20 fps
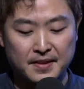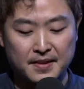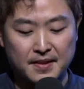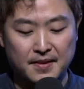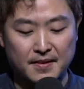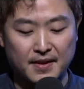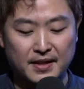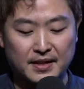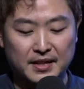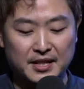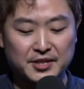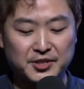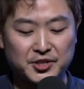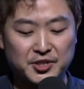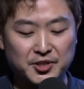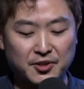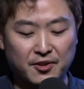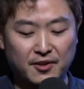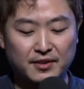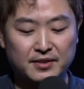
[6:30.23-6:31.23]
Right? In
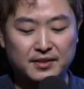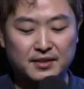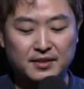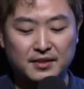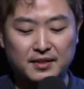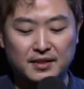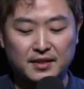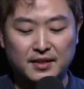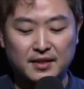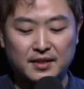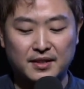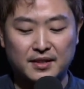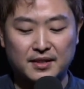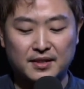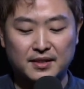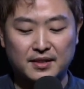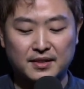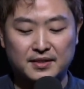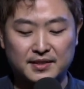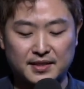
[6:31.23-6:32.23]
John
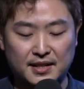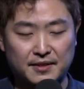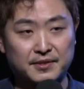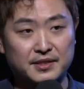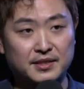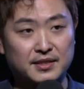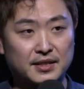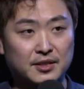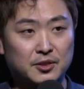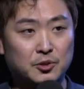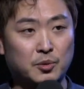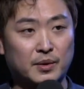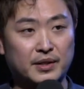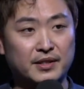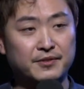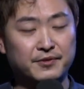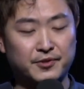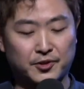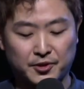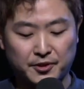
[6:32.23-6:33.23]

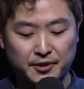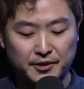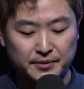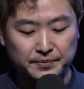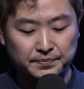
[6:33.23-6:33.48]
17:24,